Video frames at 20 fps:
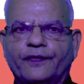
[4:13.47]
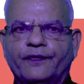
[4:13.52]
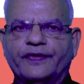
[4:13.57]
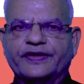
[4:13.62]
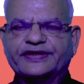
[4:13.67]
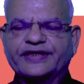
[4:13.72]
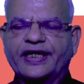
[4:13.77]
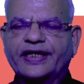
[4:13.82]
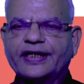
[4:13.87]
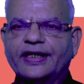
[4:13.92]

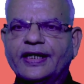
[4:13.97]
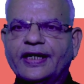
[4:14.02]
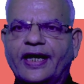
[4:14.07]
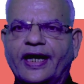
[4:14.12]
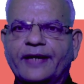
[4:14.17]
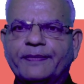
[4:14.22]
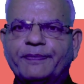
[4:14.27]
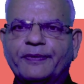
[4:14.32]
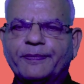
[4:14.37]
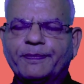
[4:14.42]
Vaginal
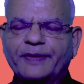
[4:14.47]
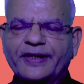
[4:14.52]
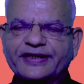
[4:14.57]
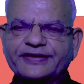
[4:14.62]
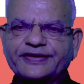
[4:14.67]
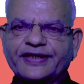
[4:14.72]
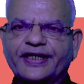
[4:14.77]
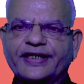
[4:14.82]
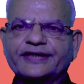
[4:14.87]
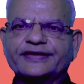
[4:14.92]

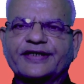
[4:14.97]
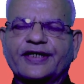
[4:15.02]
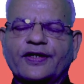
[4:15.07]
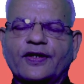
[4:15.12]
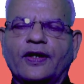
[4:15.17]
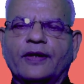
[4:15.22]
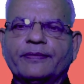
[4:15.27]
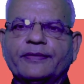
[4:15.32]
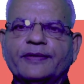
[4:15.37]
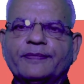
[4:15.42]
hyperplasia is a
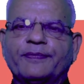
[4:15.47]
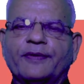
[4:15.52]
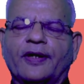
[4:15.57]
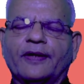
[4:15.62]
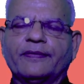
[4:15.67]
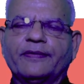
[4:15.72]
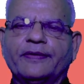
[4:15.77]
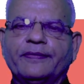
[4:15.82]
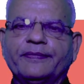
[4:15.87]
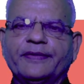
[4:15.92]
common
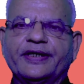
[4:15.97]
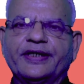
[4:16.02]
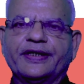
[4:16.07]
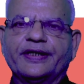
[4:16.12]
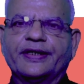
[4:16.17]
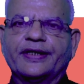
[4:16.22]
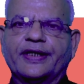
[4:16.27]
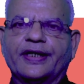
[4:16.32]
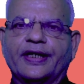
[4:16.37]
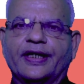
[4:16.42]
problem
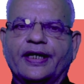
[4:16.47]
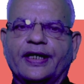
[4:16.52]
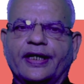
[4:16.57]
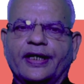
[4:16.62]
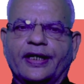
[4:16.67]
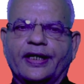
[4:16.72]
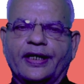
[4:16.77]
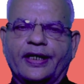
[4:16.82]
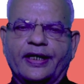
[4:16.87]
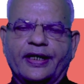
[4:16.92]
in
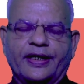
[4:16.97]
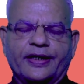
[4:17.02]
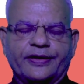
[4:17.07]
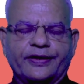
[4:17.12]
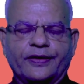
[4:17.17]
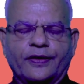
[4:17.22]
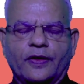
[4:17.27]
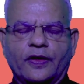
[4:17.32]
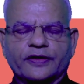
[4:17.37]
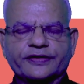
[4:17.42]

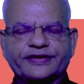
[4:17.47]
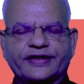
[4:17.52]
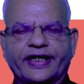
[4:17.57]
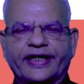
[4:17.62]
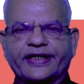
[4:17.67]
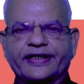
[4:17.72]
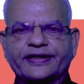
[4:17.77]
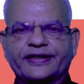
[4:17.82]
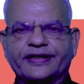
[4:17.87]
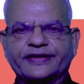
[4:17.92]
dogs
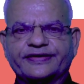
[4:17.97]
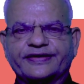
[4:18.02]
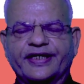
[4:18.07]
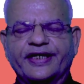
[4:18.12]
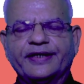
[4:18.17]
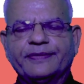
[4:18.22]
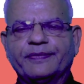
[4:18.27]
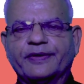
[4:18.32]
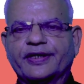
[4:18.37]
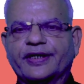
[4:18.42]
like the
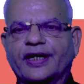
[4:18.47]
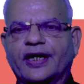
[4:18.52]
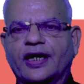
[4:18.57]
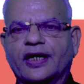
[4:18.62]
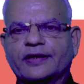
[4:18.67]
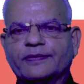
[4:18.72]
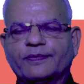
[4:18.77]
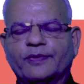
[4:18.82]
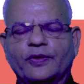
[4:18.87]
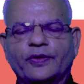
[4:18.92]
Saint
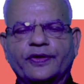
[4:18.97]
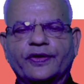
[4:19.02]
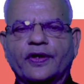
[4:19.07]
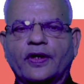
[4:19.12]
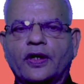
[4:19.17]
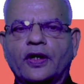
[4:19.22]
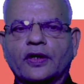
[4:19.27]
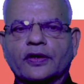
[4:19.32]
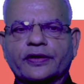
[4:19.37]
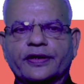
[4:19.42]
Bernard,
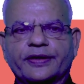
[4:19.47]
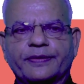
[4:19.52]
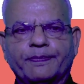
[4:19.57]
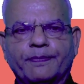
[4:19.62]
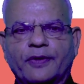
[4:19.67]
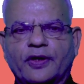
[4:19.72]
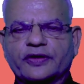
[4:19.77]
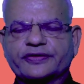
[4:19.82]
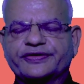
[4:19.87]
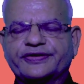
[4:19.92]
Bulldog,
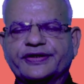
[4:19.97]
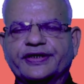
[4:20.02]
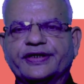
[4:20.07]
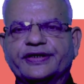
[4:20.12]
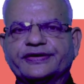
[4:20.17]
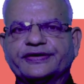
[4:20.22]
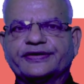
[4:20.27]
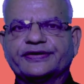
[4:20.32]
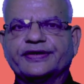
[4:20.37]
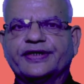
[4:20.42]

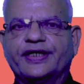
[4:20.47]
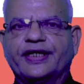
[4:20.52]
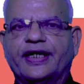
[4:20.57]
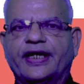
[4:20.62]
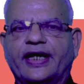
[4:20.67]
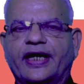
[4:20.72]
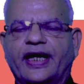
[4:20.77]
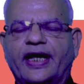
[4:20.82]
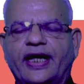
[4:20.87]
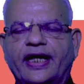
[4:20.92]
Boxers,
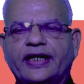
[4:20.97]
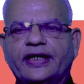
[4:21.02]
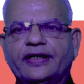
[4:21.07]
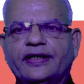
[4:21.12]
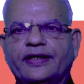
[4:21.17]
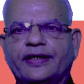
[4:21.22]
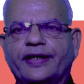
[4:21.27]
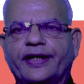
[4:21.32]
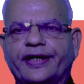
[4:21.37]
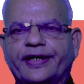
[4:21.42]

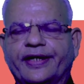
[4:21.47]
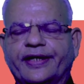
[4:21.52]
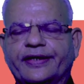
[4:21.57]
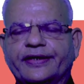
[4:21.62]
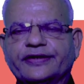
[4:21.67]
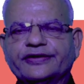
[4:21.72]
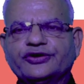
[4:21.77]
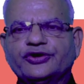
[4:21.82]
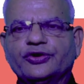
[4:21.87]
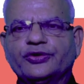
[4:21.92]
and it
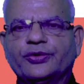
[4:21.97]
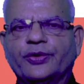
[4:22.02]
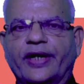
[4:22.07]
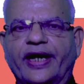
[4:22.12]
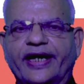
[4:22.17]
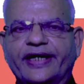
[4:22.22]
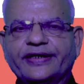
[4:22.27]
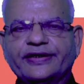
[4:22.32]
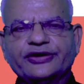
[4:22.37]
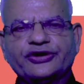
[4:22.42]
occurs due to
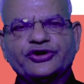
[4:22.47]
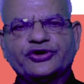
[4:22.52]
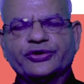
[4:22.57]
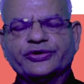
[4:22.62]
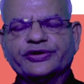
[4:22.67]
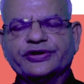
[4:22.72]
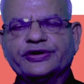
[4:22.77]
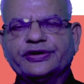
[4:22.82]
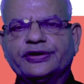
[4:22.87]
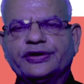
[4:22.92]
high
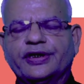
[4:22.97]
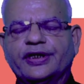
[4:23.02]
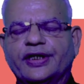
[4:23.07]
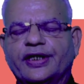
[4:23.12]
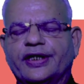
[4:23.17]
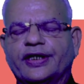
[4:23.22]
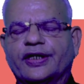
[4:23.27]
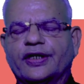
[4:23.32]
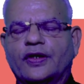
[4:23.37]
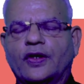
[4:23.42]
estrogen,
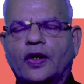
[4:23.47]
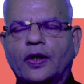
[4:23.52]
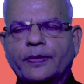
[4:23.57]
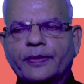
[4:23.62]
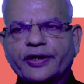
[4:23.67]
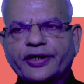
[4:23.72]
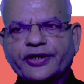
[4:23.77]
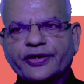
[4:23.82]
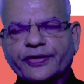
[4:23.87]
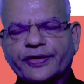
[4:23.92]

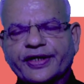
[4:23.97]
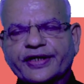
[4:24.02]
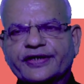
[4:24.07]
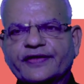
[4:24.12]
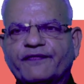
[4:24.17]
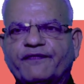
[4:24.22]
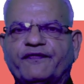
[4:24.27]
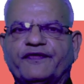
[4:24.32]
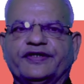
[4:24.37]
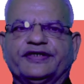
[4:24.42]
common
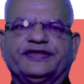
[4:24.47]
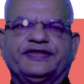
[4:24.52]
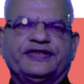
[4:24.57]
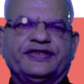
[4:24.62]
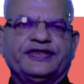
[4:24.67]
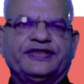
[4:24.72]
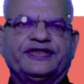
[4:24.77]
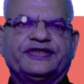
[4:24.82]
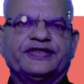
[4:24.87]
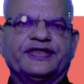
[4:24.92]
during the
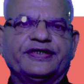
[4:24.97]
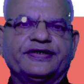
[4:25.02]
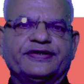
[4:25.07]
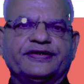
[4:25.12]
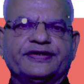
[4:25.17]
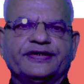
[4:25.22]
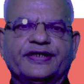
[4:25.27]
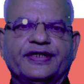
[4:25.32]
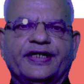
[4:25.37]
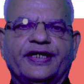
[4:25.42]
first
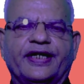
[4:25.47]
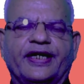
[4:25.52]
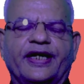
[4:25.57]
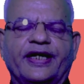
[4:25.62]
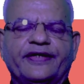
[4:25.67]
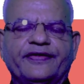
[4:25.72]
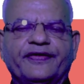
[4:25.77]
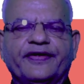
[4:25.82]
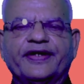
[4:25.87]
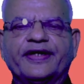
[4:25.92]
estrus,
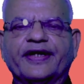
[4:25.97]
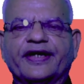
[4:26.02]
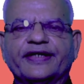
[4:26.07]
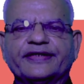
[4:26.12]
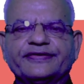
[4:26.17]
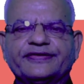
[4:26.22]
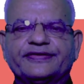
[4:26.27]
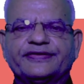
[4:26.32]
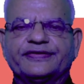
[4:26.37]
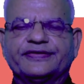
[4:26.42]
and
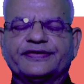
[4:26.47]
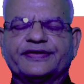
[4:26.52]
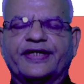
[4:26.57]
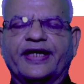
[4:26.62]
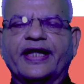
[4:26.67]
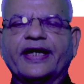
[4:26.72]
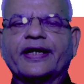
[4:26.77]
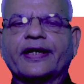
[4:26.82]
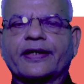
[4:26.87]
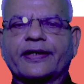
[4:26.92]
recurrence
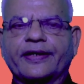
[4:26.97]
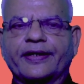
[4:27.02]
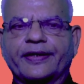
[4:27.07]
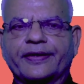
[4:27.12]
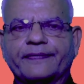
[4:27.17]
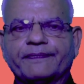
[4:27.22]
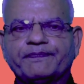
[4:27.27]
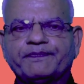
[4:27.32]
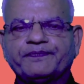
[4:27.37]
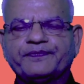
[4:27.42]
can
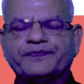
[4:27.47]
occur.